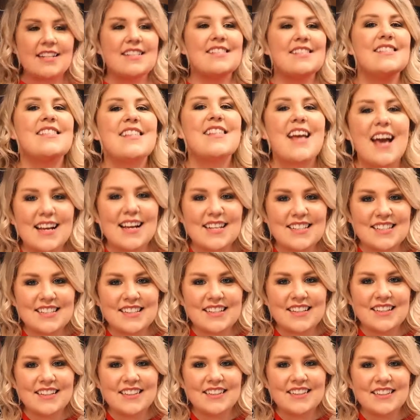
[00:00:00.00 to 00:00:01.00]
and
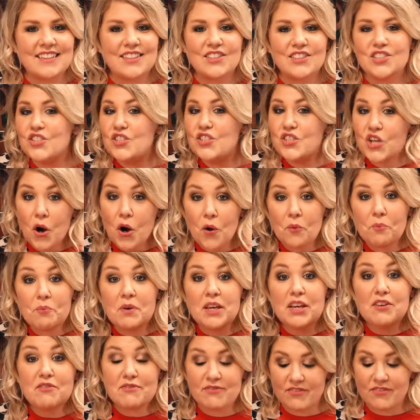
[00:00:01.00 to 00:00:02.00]
says, "Don't
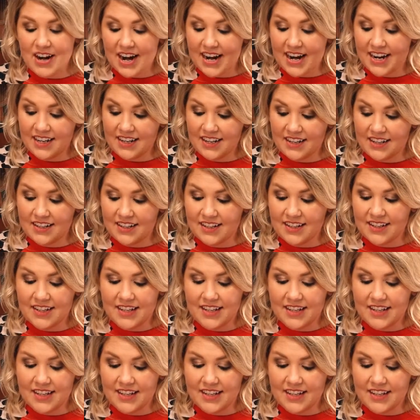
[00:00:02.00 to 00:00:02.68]
be afraid.